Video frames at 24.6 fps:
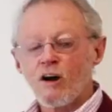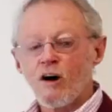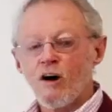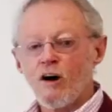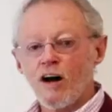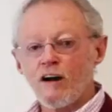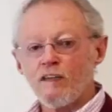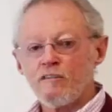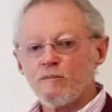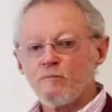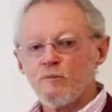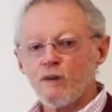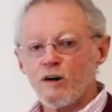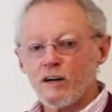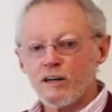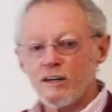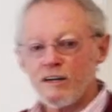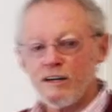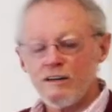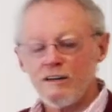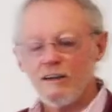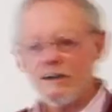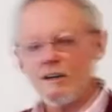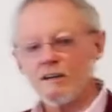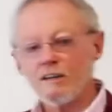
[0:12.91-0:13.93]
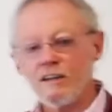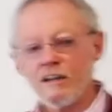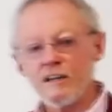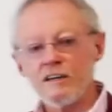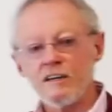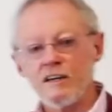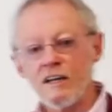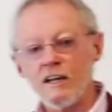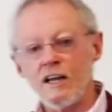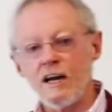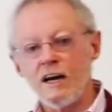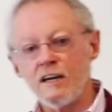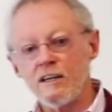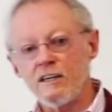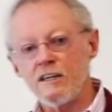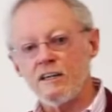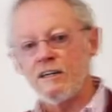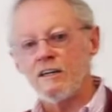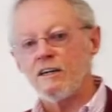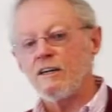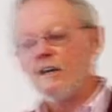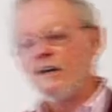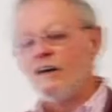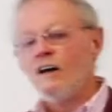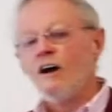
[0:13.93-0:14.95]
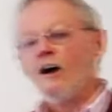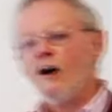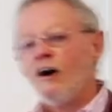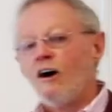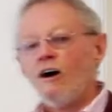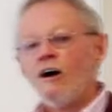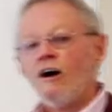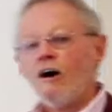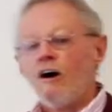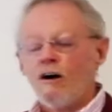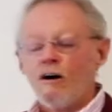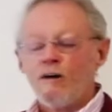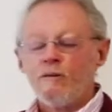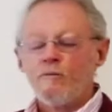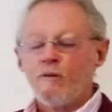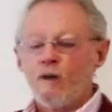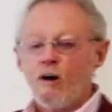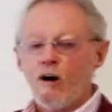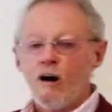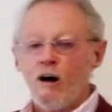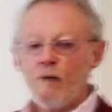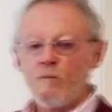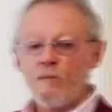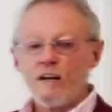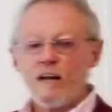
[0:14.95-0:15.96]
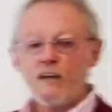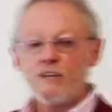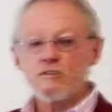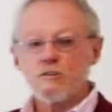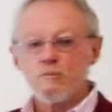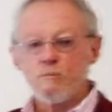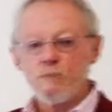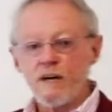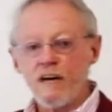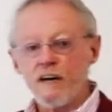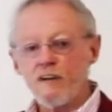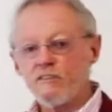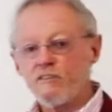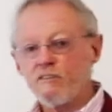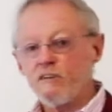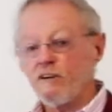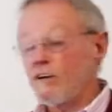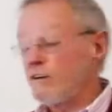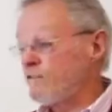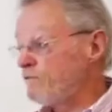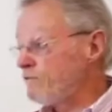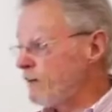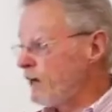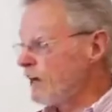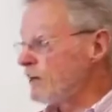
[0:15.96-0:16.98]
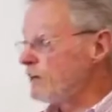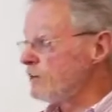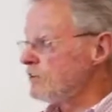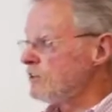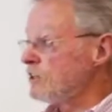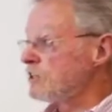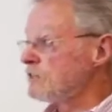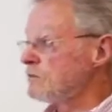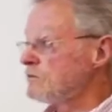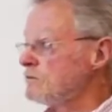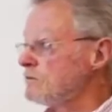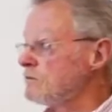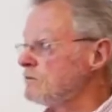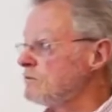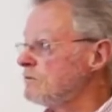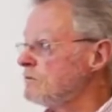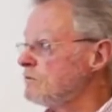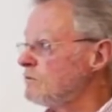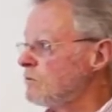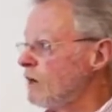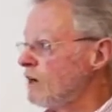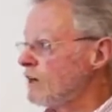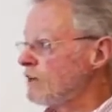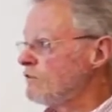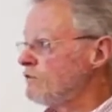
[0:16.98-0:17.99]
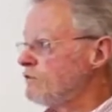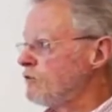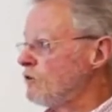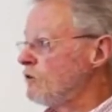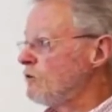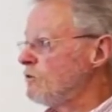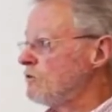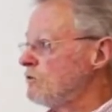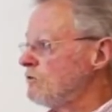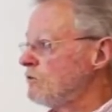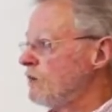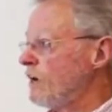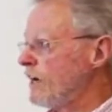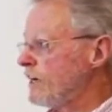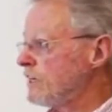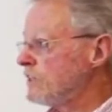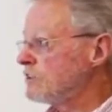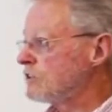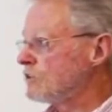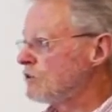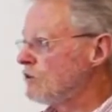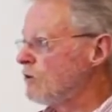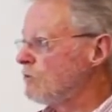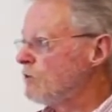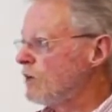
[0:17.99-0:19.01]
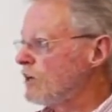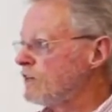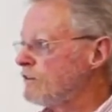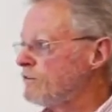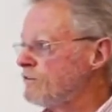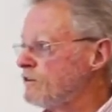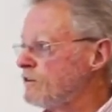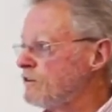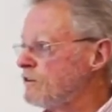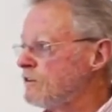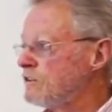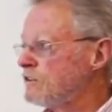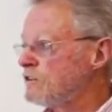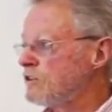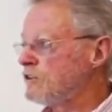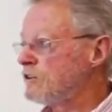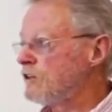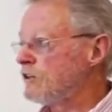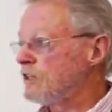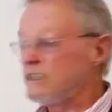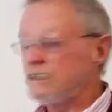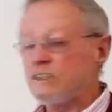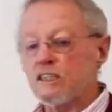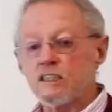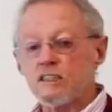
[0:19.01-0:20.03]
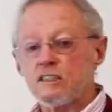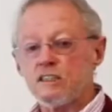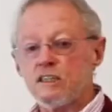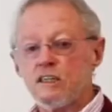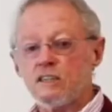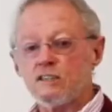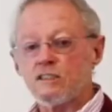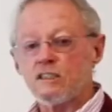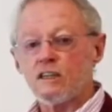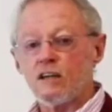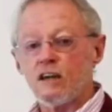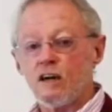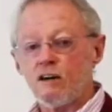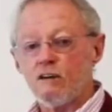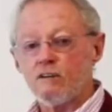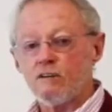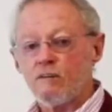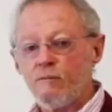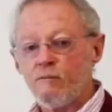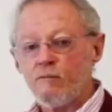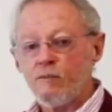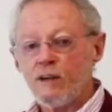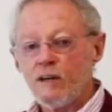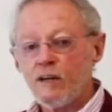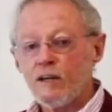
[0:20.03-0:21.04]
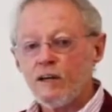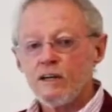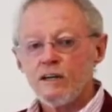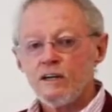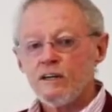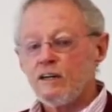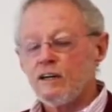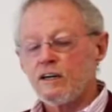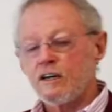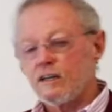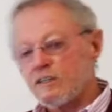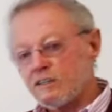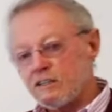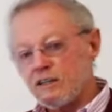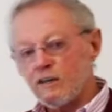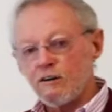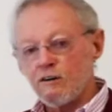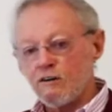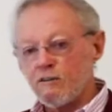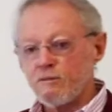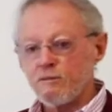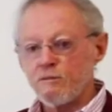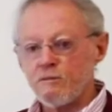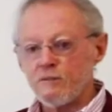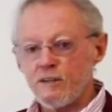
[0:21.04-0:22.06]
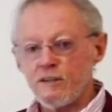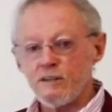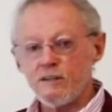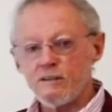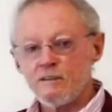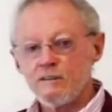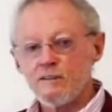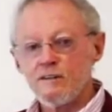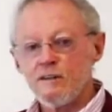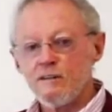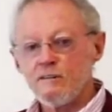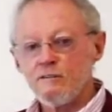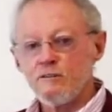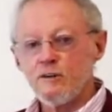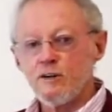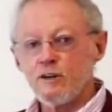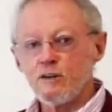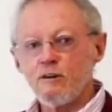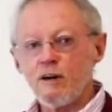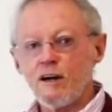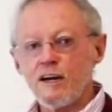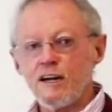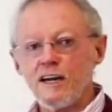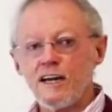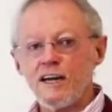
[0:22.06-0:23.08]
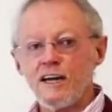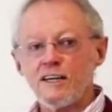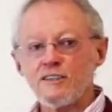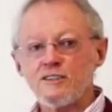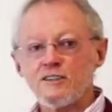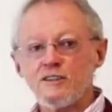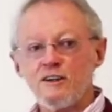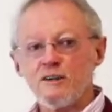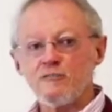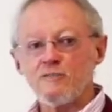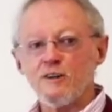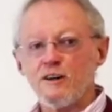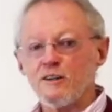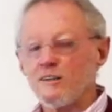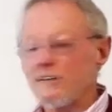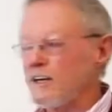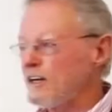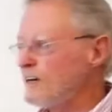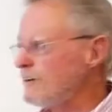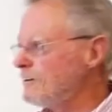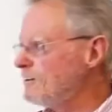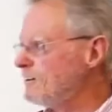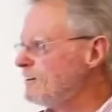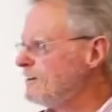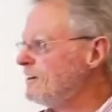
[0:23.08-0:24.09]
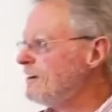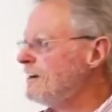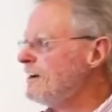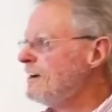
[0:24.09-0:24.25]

Hi everybody, Glenn Gillard here. I'm a naturopath. I founded this wonderful range called Wonder Foods 36 years ago. You can tell from the few grey hairs that I've got now.